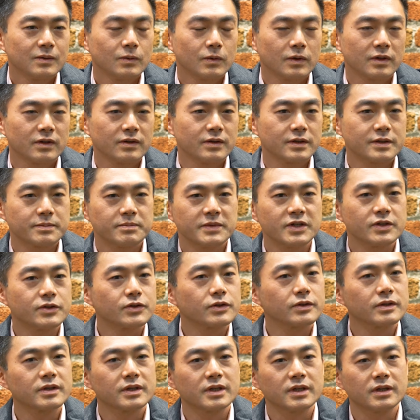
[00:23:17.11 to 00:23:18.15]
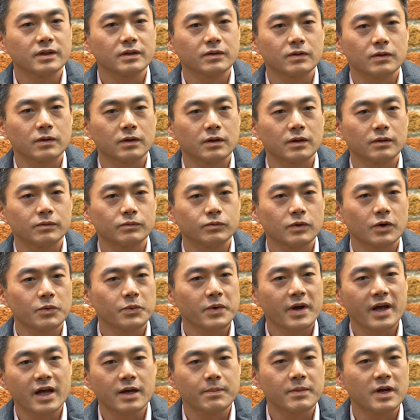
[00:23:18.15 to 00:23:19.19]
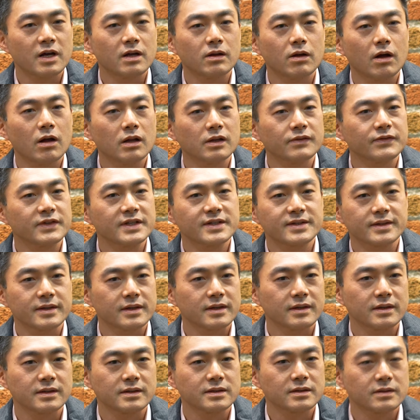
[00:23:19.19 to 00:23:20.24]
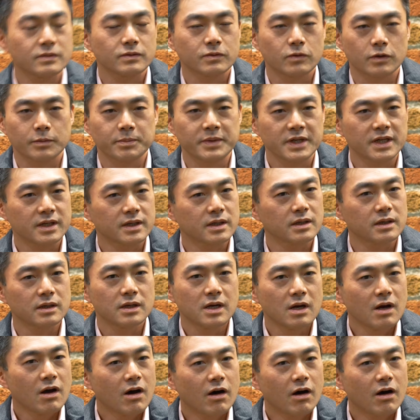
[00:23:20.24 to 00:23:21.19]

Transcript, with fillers: whether it's Midjourney or Runway ML, all of these things, or Pika,